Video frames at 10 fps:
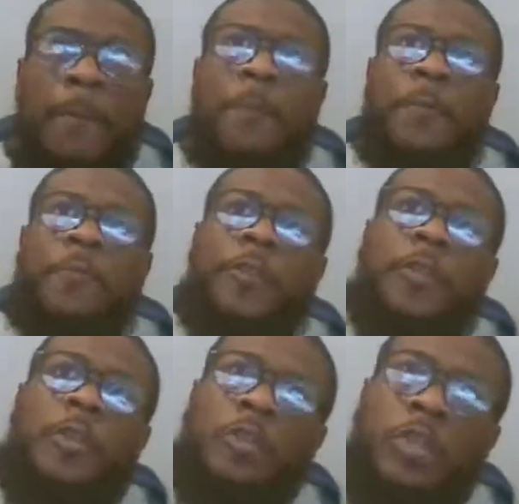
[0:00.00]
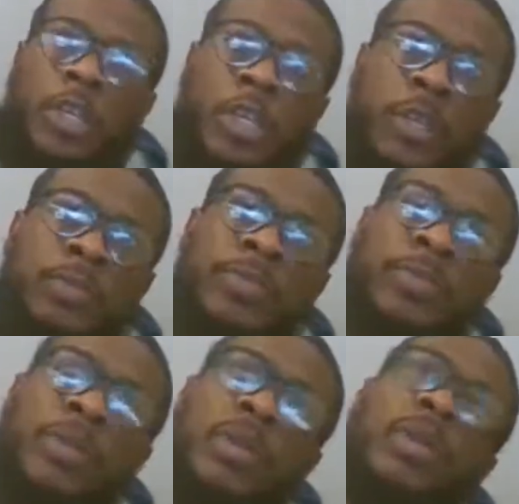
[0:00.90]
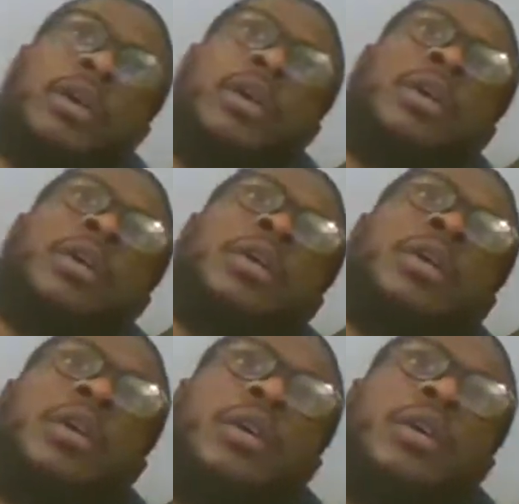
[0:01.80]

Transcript: But free throws are gonna uh,